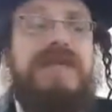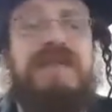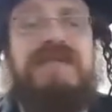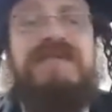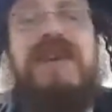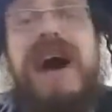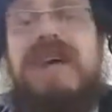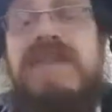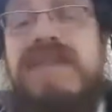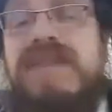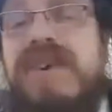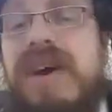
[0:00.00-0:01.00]
the fire
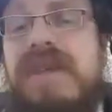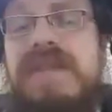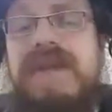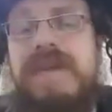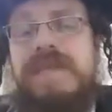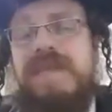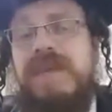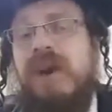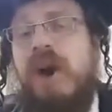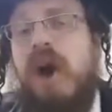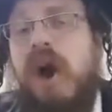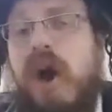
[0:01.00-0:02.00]
of the Torah
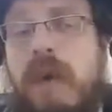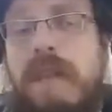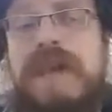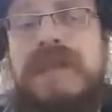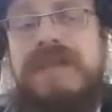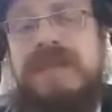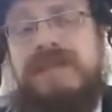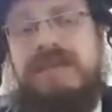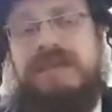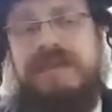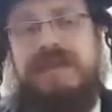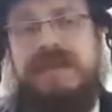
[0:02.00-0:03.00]
opens to
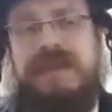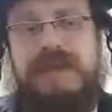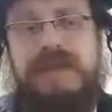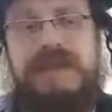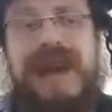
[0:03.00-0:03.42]
a person.